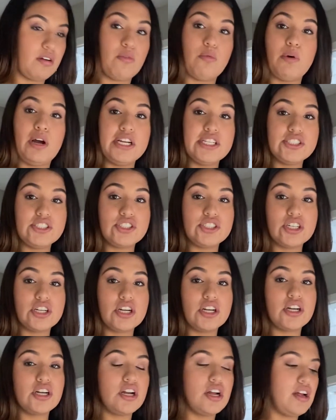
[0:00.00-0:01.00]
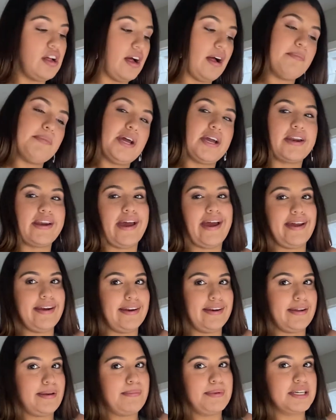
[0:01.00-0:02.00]
white sugar. I'm not gonna add
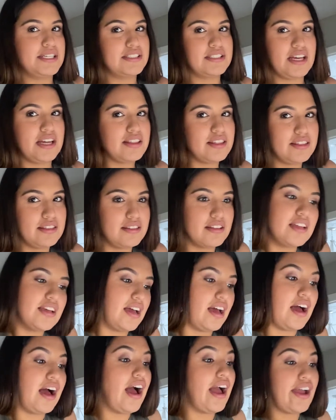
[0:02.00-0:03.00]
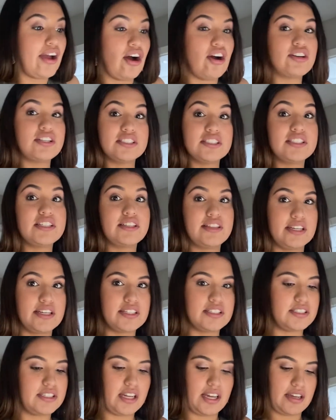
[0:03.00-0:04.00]
any because I honestly
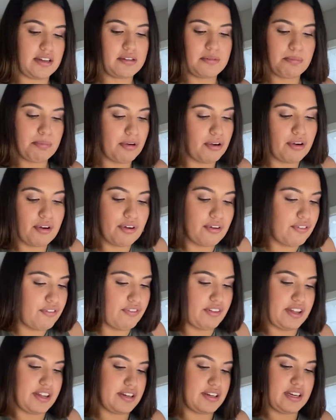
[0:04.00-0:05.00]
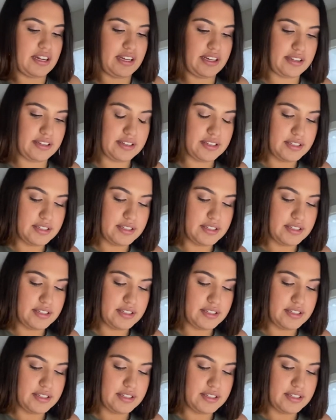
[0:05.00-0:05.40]
think it's like perfect. Like,